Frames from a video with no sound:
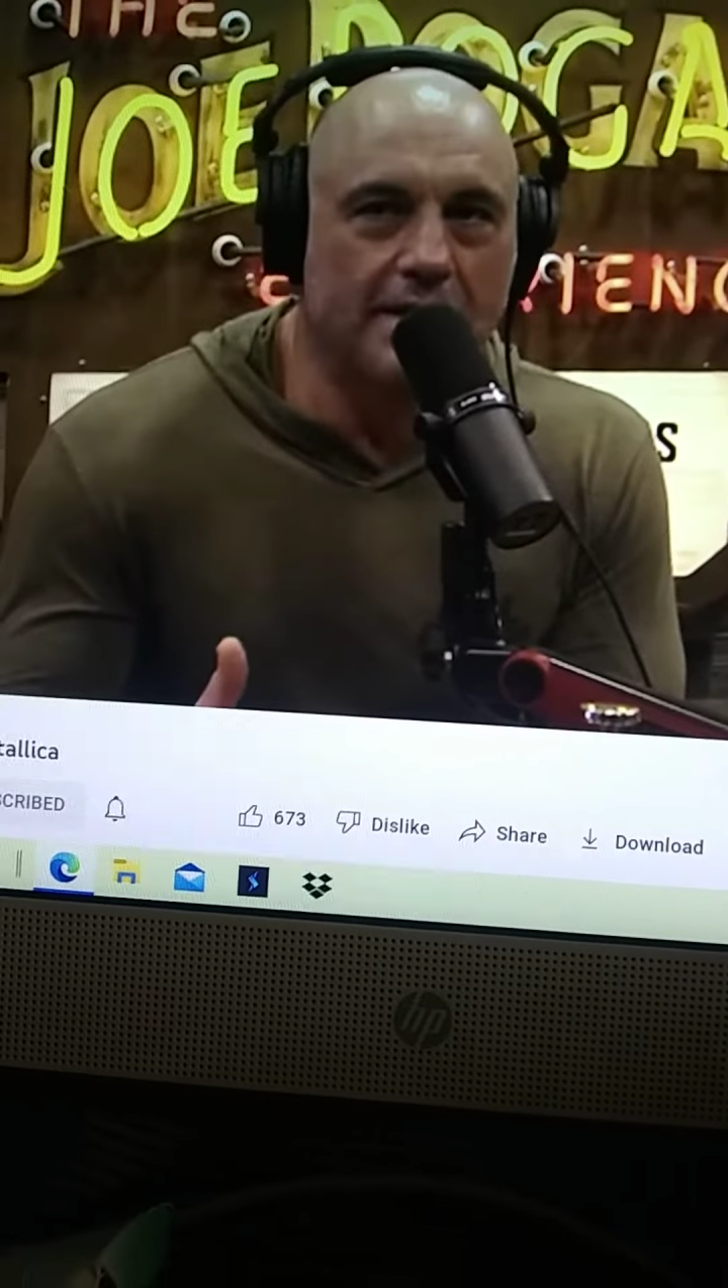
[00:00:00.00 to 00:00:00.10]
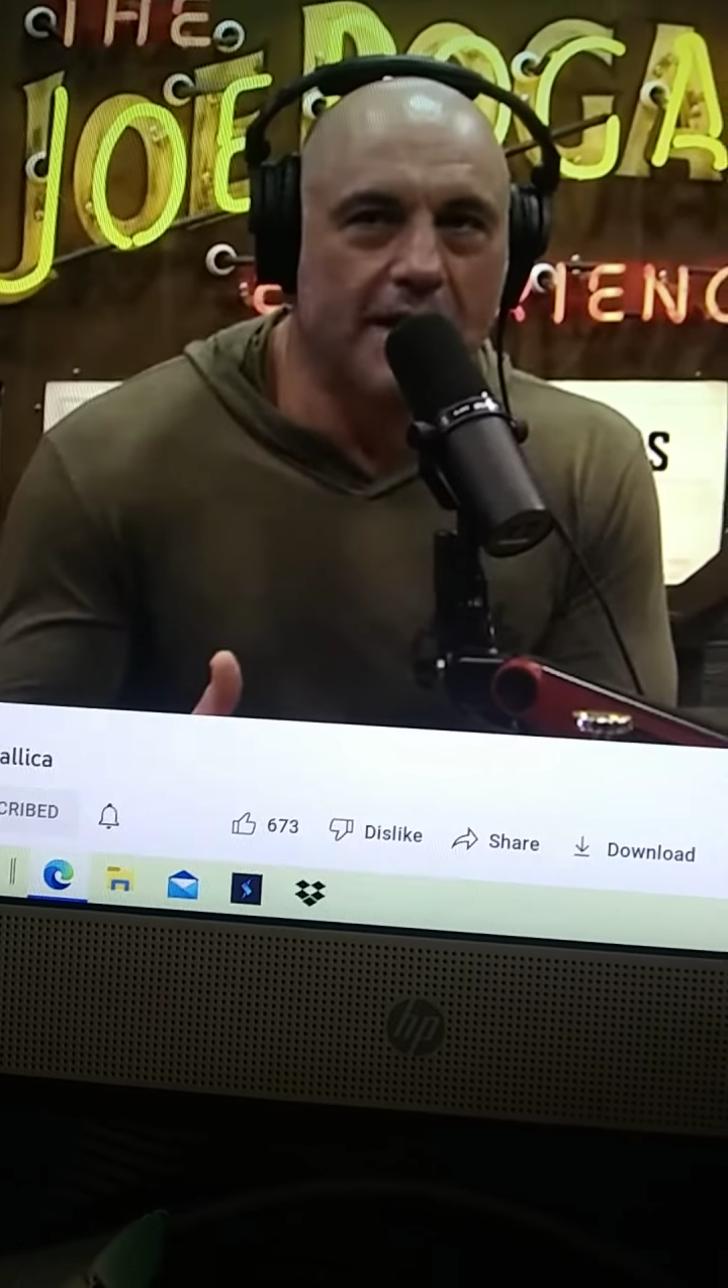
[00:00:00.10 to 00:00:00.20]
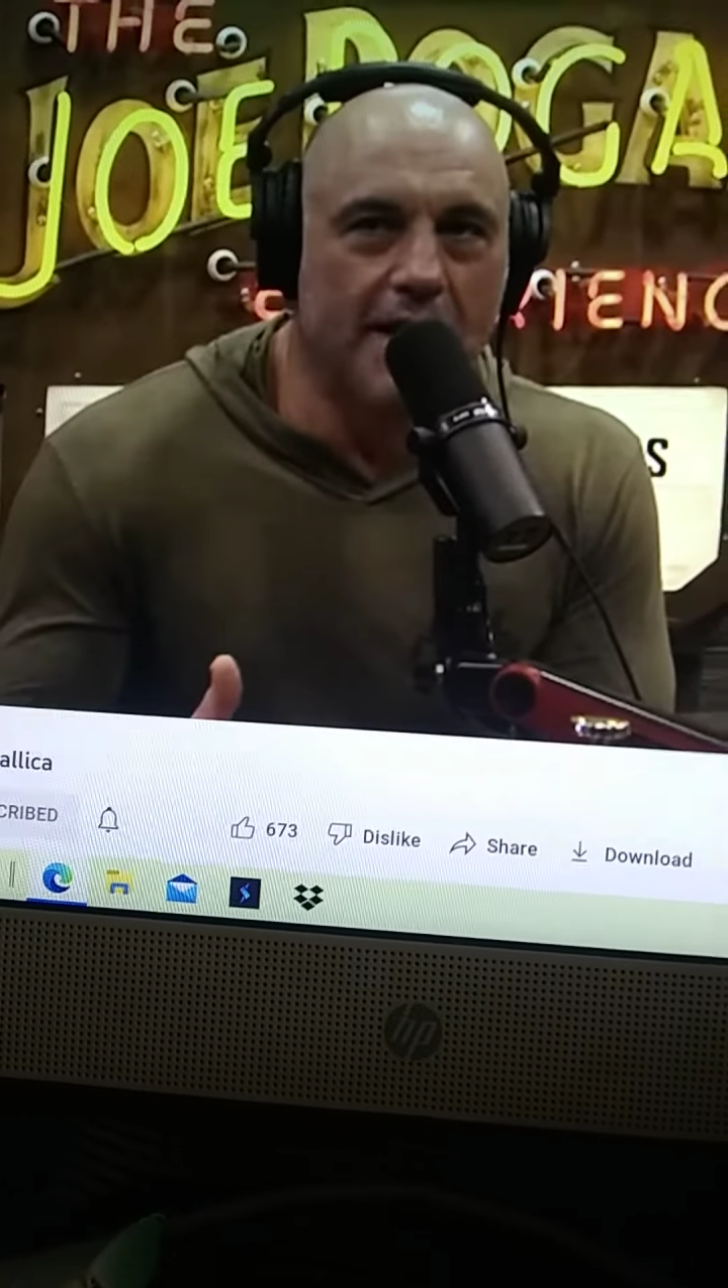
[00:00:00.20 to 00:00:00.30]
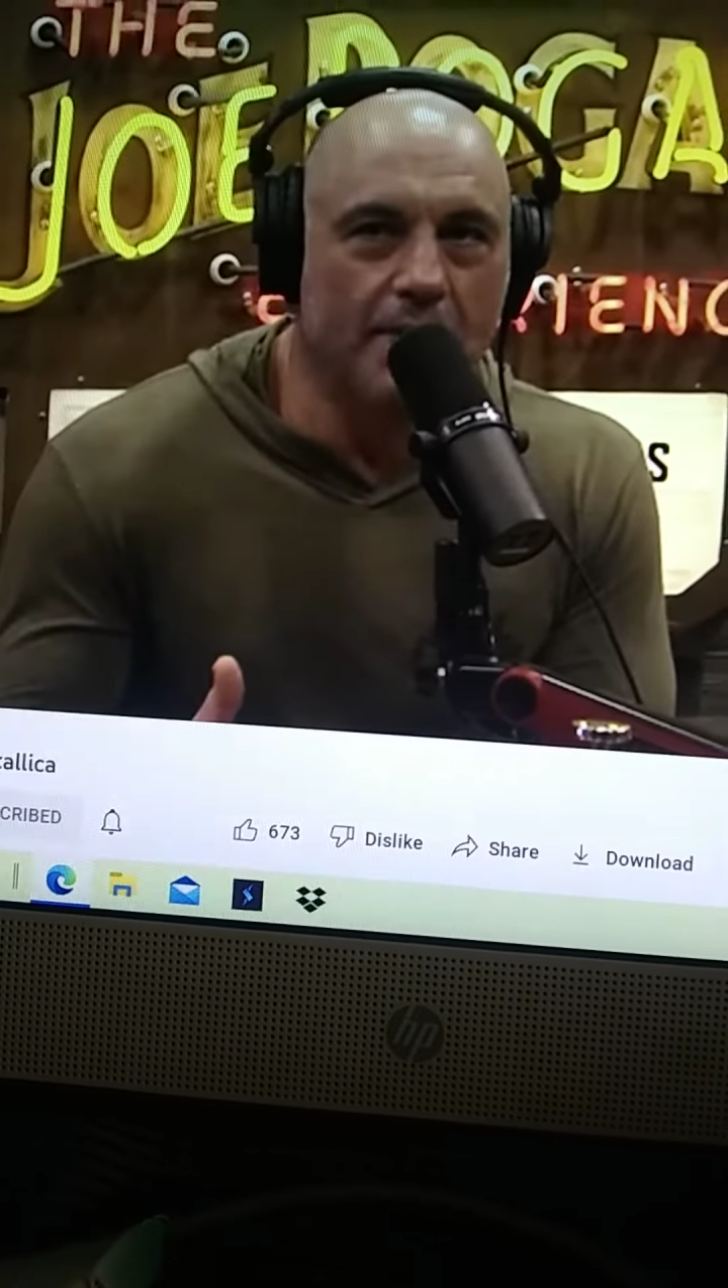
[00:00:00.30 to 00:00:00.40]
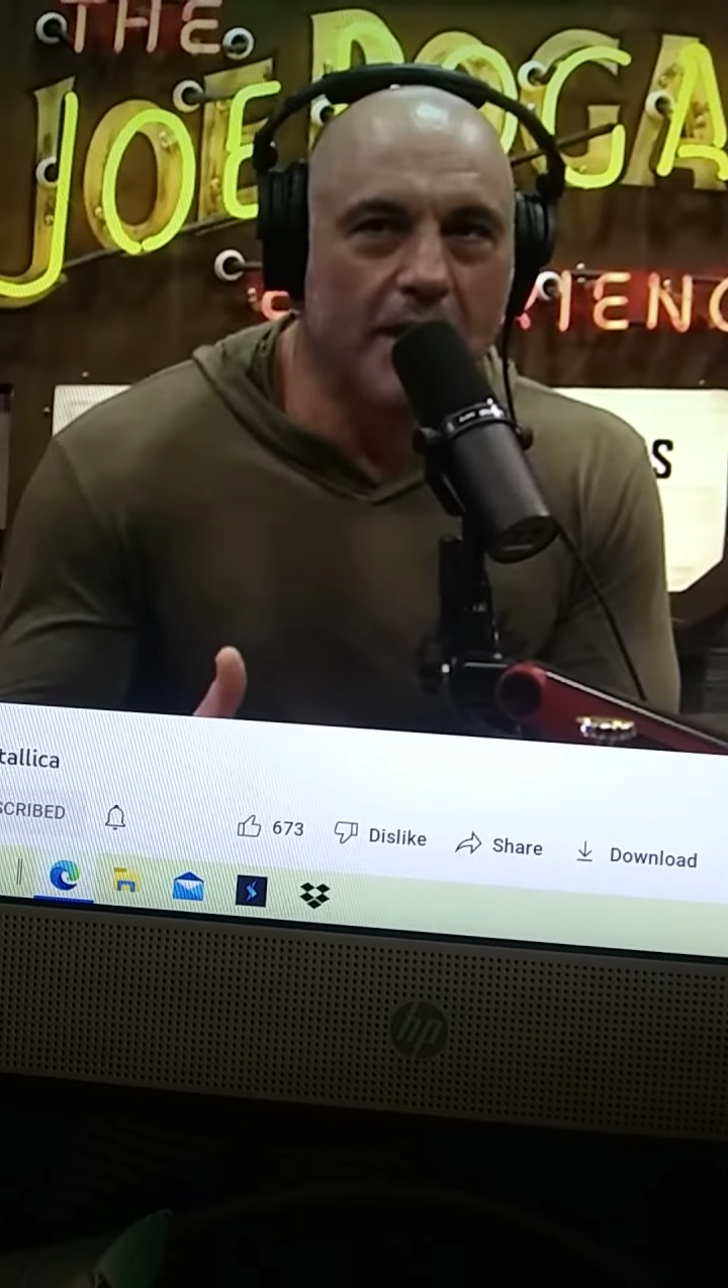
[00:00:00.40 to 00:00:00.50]

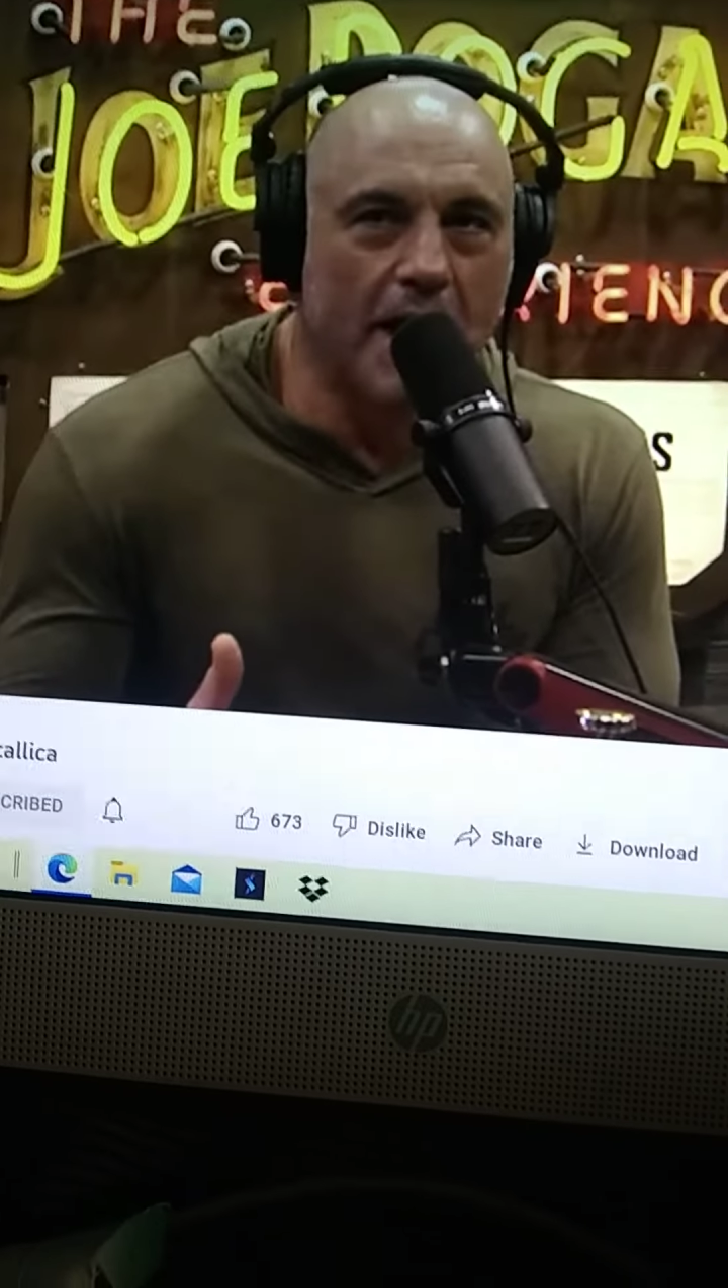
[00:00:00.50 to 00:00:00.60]
statement.